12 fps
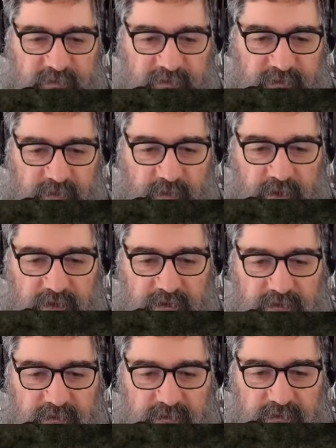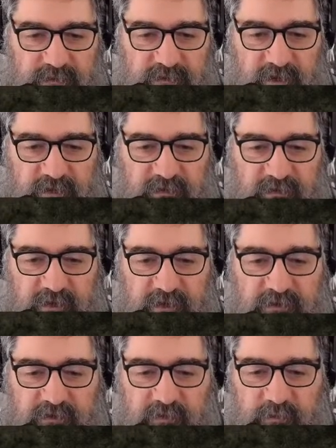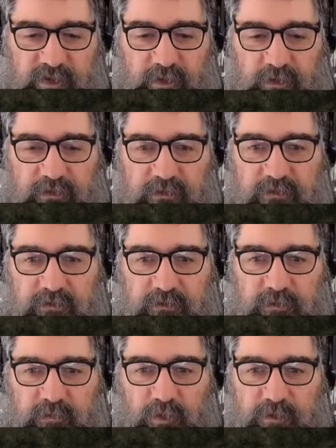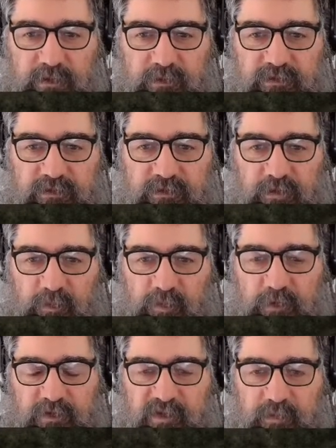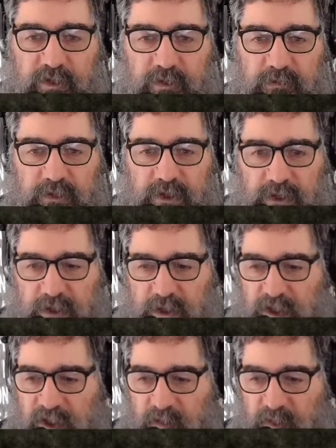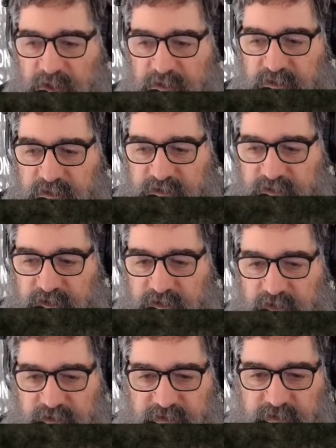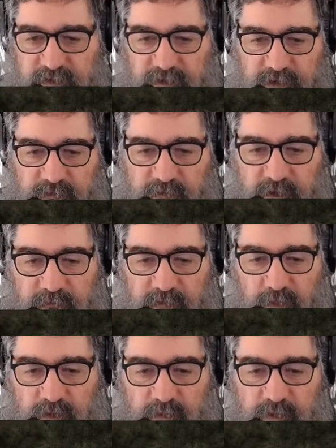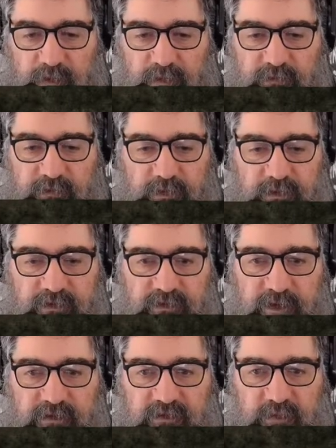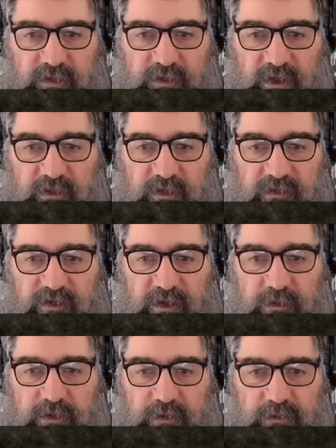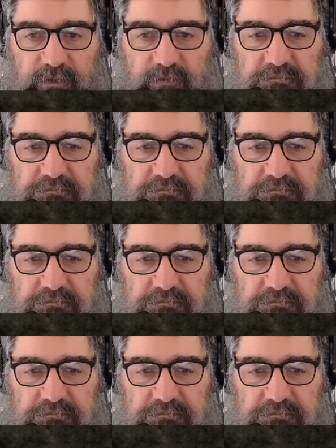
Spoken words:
to 10 seconds to be not too boring, which is not prototypical, but sitting still in front of your computer for 30 seconds when nothing's going on,